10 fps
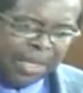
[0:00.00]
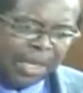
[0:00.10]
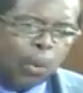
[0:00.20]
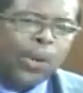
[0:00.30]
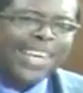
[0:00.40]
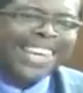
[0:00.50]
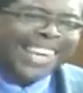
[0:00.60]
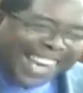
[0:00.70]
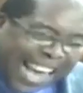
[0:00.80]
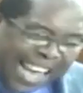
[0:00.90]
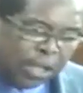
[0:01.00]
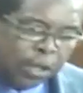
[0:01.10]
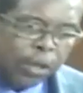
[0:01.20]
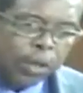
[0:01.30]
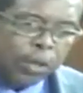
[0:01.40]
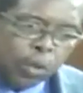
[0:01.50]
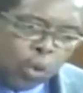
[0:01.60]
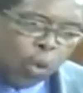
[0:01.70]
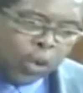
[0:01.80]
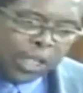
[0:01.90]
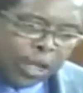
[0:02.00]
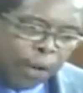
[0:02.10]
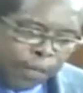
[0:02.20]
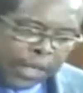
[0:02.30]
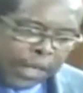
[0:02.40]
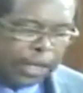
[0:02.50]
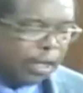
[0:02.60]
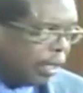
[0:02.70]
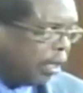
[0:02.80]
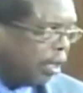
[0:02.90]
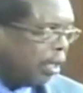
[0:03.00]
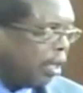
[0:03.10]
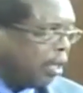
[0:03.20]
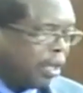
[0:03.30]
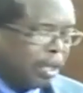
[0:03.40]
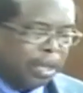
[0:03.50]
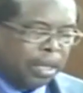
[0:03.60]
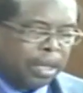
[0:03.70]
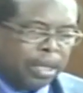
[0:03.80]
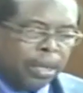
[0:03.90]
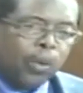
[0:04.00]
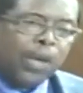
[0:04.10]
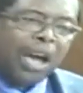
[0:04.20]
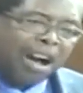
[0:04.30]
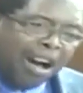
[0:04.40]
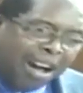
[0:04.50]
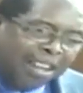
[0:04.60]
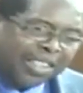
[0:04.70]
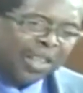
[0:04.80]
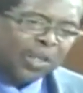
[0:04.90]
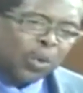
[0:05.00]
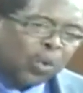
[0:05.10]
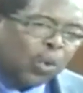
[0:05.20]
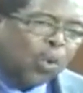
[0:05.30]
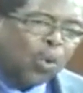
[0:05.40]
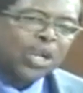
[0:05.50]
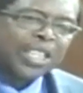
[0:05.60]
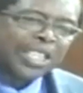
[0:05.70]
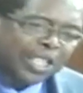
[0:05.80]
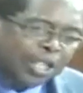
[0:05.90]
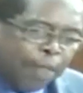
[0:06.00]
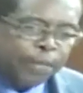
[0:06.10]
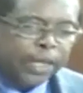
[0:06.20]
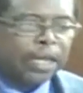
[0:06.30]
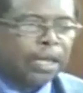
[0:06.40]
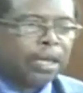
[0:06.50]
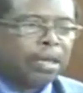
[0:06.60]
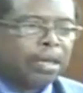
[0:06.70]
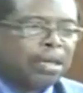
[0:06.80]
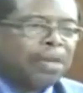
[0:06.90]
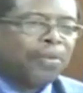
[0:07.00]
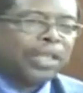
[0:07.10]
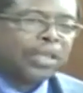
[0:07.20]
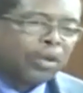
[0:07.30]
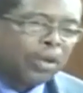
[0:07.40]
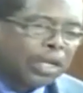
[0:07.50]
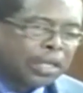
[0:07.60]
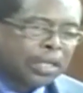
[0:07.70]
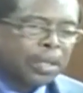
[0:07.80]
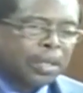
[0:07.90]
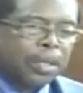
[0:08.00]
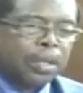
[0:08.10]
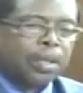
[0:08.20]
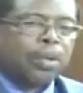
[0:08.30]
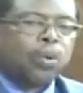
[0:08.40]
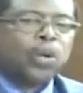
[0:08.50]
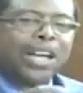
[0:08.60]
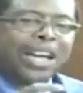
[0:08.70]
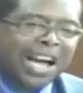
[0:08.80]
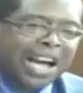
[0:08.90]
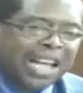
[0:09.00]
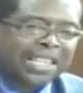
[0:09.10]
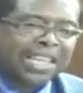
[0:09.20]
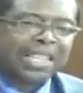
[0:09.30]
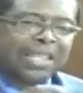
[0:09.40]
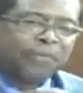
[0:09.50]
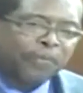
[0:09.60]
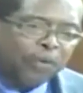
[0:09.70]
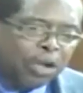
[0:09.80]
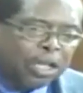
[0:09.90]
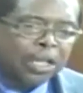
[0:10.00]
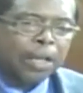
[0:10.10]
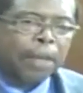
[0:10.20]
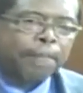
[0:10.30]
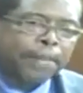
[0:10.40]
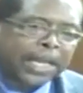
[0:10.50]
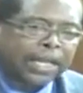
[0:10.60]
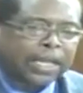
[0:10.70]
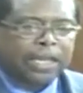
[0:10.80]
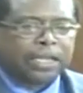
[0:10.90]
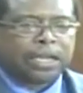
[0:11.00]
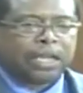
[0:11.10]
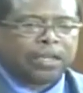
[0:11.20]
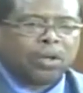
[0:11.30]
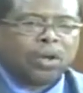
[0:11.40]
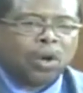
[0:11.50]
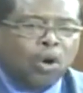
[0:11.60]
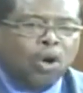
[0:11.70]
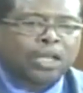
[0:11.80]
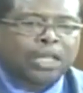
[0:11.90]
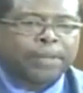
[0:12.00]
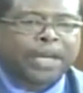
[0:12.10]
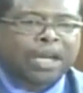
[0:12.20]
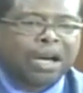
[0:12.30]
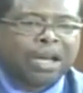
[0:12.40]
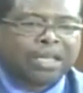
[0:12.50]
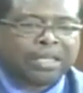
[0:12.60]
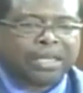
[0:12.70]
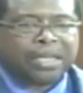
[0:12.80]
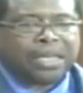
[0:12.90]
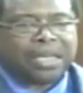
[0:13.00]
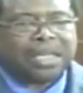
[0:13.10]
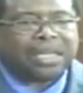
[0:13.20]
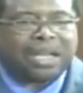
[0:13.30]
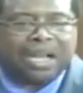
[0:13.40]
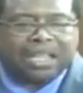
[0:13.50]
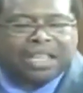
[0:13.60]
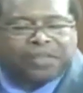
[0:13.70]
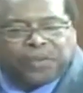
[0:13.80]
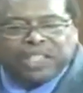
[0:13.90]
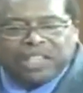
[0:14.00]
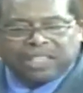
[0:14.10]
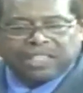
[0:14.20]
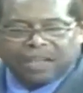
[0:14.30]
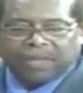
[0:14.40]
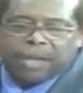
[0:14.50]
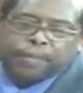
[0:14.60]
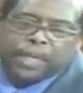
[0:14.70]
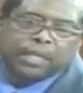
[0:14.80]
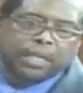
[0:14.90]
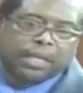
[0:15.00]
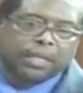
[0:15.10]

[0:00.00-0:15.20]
we can do something. We ought to do something for those who can't get the full medication only because of the deficiency of their pension.